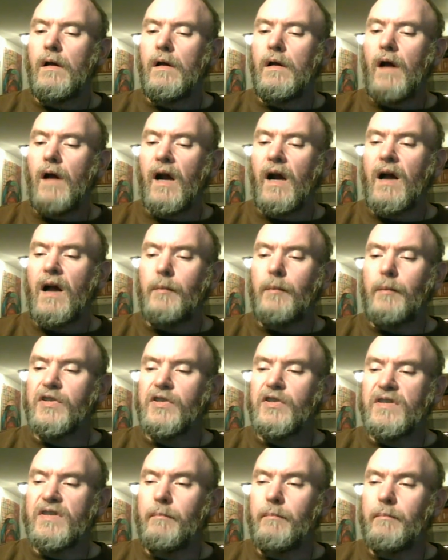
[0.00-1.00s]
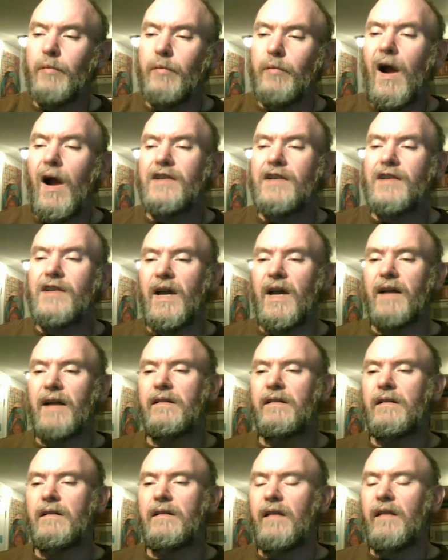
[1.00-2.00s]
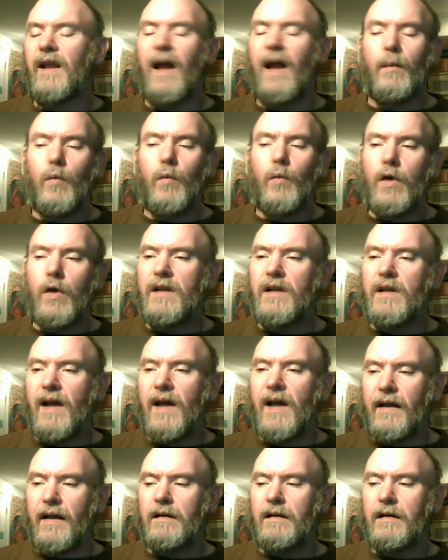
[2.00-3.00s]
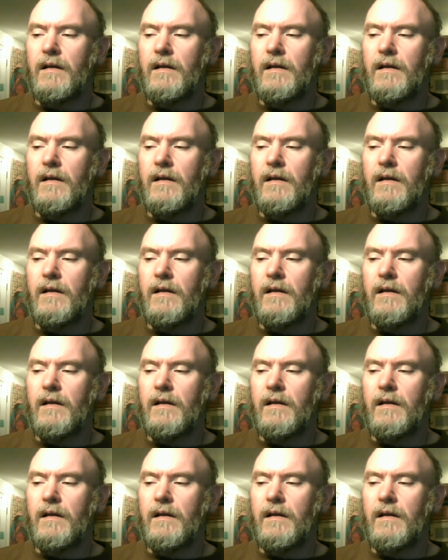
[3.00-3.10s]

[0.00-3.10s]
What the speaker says: accomplish some project that I would not